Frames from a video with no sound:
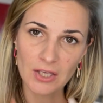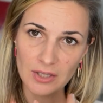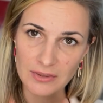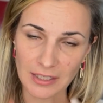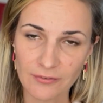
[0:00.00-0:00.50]

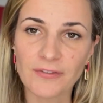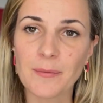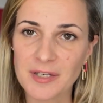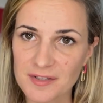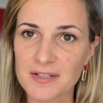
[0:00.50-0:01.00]
that
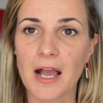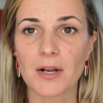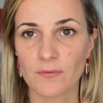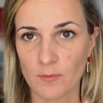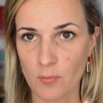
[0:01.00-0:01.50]
feminine side
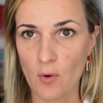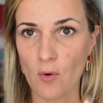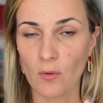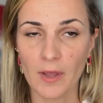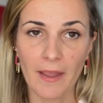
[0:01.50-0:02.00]
of the
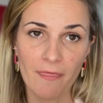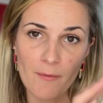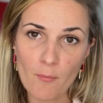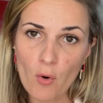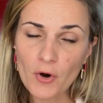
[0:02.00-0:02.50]
pole. And the
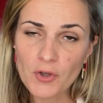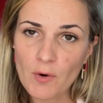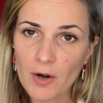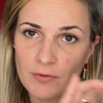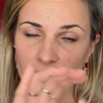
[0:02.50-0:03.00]
more you
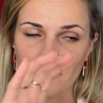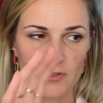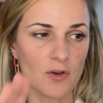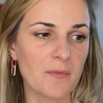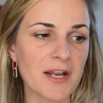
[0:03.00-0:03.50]
are
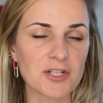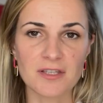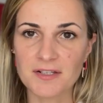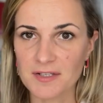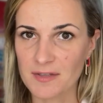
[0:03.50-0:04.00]
so imagine
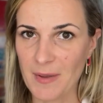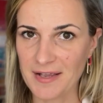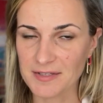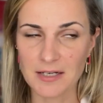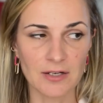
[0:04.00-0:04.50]
this is the
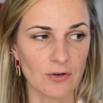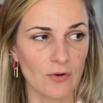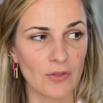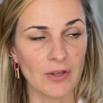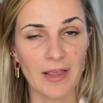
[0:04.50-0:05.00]
masculine
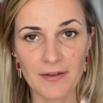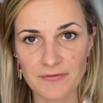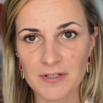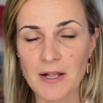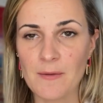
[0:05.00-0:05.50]
on the
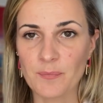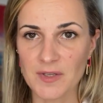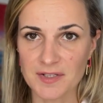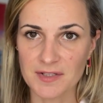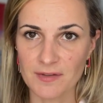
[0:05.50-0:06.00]
left,
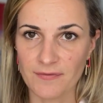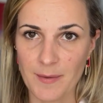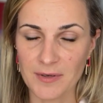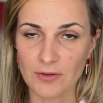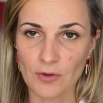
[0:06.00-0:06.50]
this is the
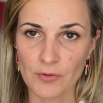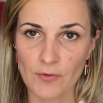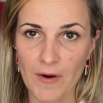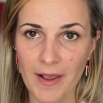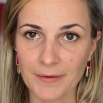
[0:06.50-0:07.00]
feminine on the
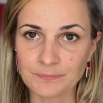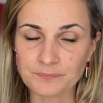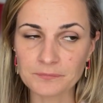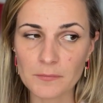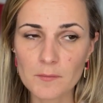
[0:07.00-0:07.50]
right.
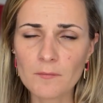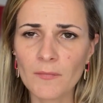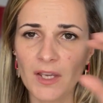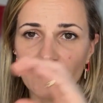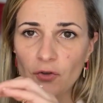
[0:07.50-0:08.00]

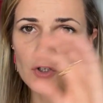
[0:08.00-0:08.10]
If you're